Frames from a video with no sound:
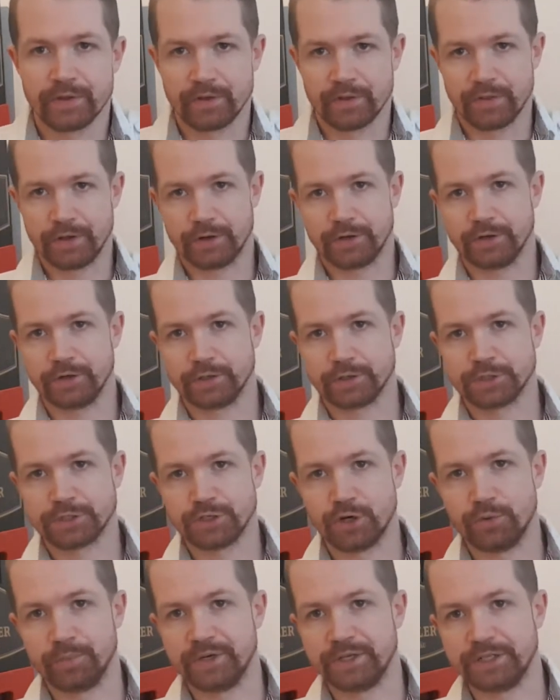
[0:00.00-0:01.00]
There are
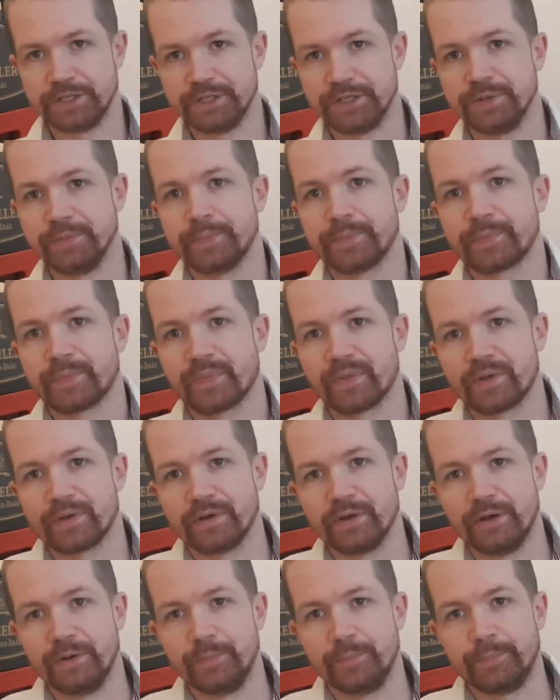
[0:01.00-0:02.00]
so many
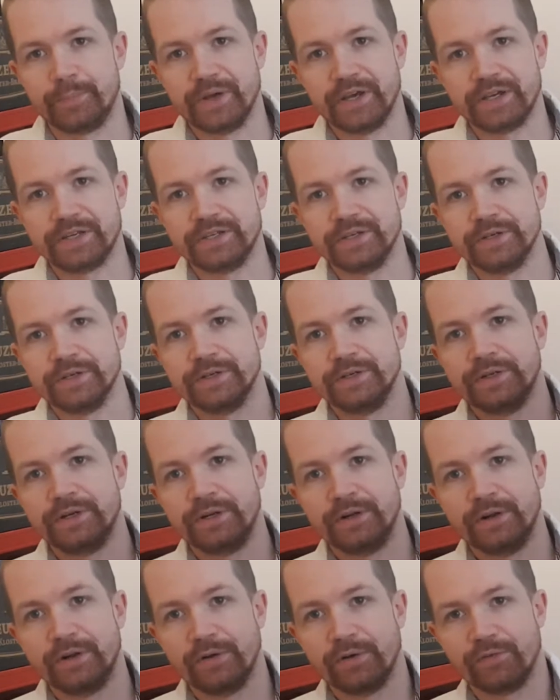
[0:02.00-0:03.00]
big
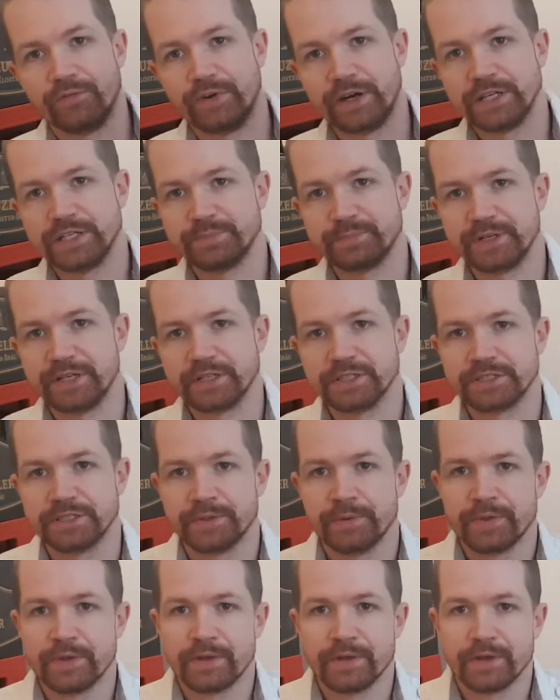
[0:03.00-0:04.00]
Weisse beers
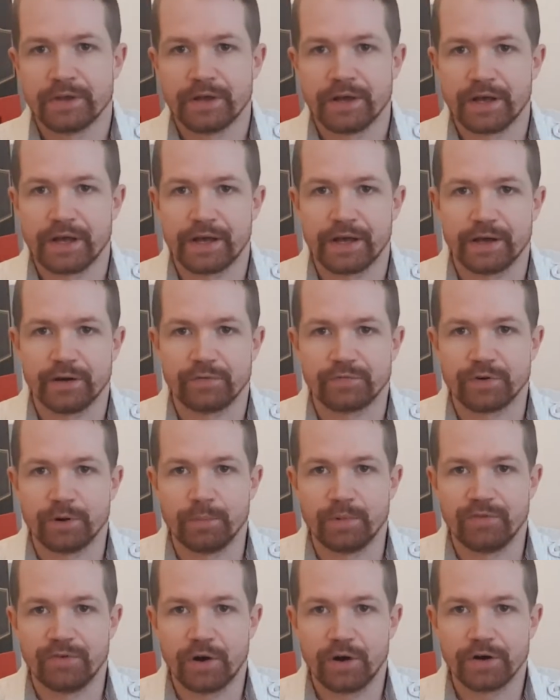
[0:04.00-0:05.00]
from
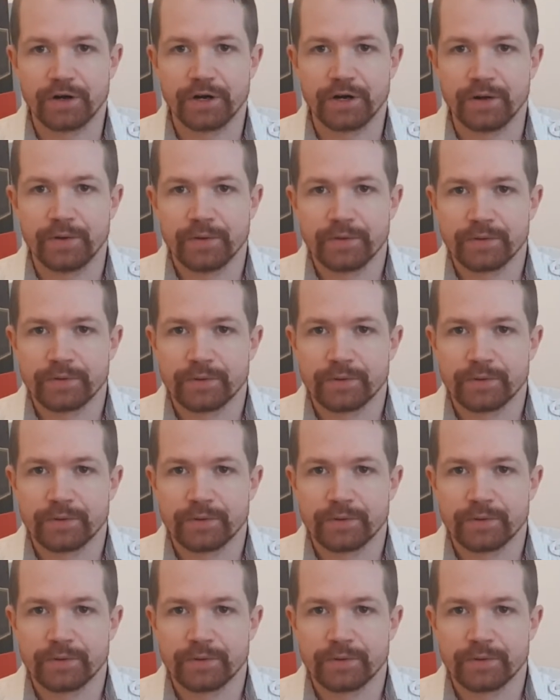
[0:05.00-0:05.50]
Bavaria.